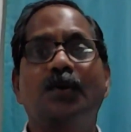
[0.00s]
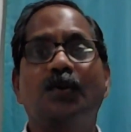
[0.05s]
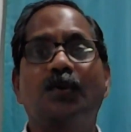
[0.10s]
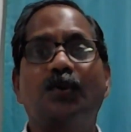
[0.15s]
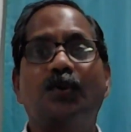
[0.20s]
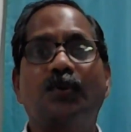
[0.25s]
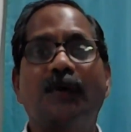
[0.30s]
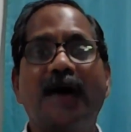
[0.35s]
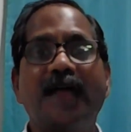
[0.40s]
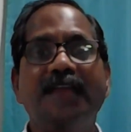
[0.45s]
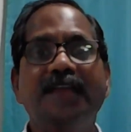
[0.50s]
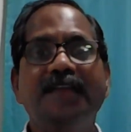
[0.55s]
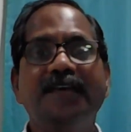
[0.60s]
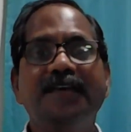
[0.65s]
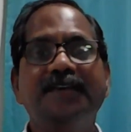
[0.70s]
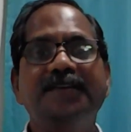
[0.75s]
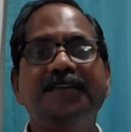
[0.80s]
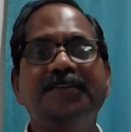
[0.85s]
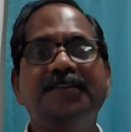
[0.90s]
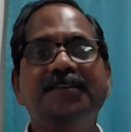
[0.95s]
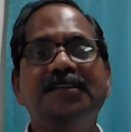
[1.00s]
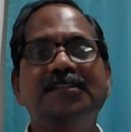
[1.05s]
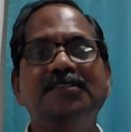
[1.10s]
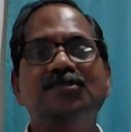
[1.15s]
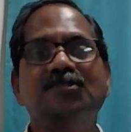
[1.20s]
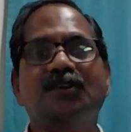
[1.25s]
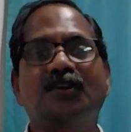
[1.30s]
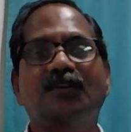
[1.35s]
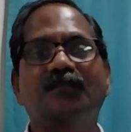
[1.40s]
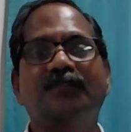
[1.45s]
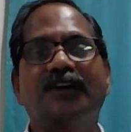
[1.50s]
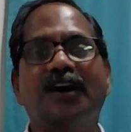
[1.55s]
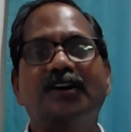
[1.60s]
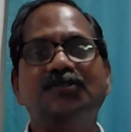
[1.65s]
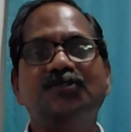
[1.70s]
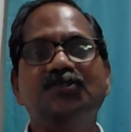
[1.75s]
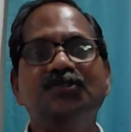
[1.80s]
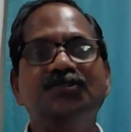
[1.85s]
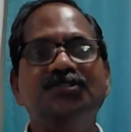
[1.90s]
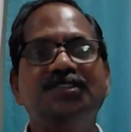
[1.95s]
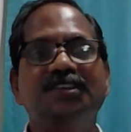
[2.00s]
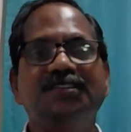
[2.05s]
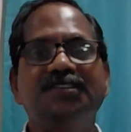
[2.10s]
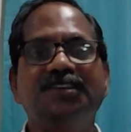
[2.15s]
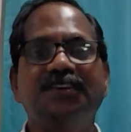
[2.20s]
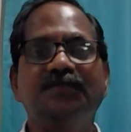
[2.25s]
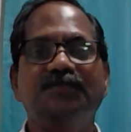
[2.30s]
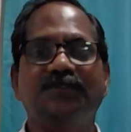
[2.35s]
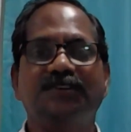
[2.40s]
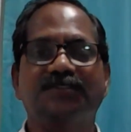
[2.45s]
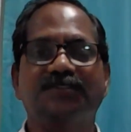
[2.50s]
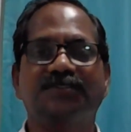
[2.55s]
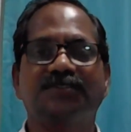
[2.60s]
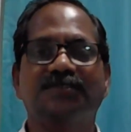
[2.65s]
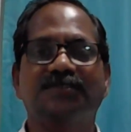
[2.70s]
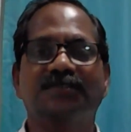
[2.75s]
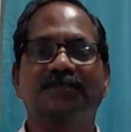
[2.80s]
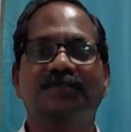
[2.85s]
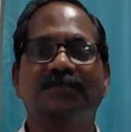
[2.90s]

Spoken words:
finer details of associated works.